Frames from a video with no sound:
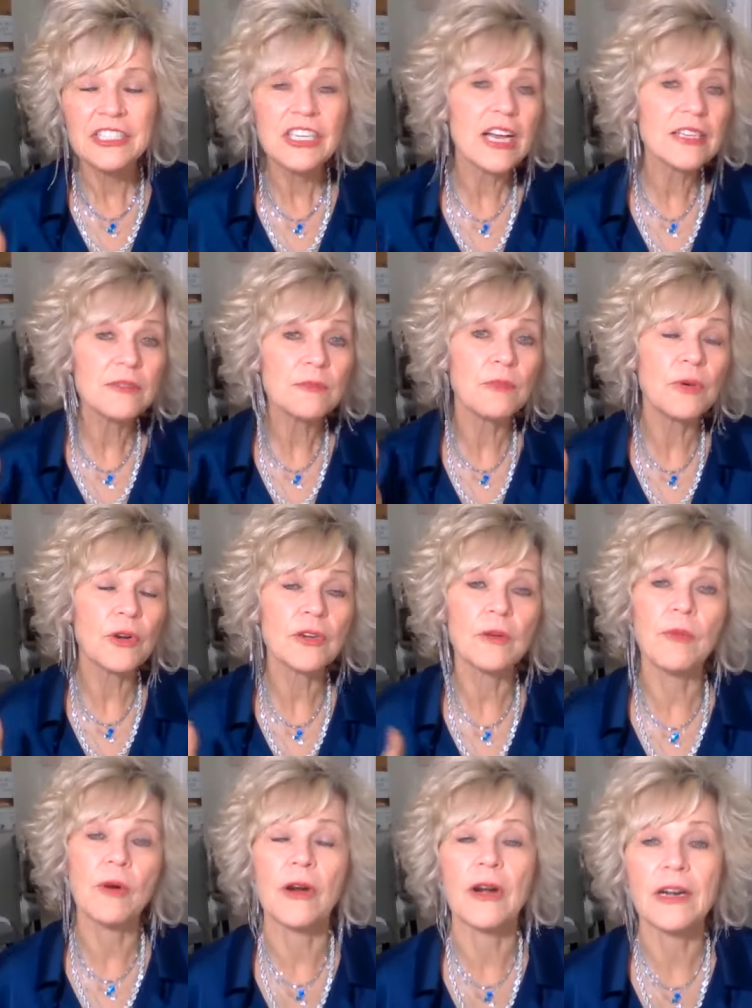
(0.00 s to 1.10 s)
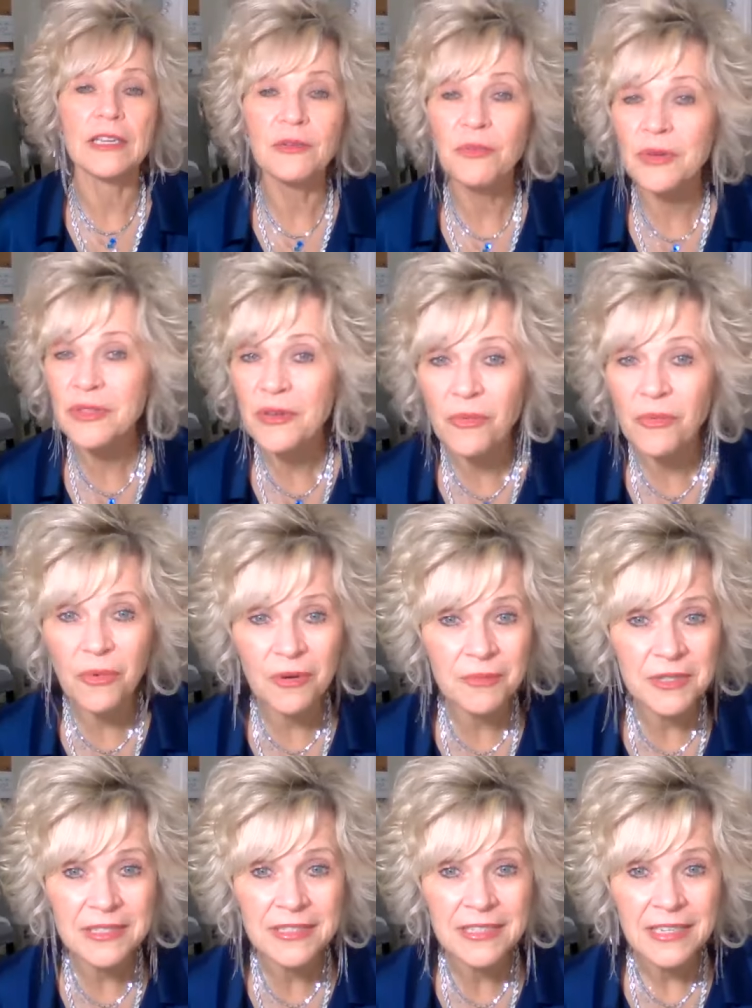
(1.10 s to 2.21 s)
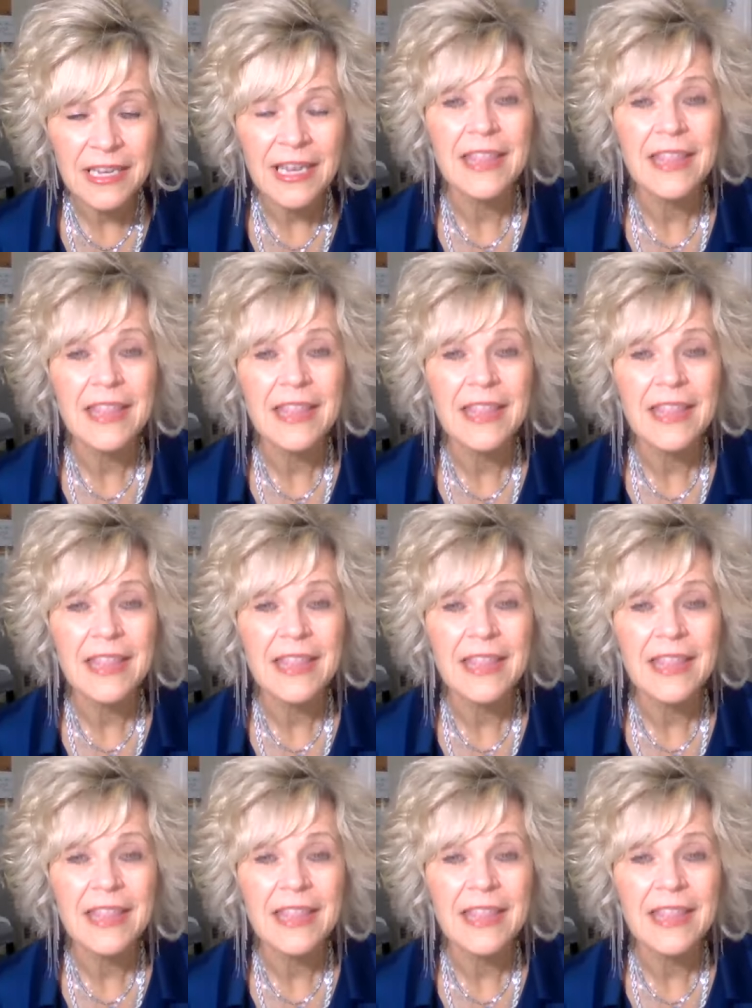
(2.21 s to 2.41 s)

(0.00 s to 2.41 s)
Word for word: just book a party with the woman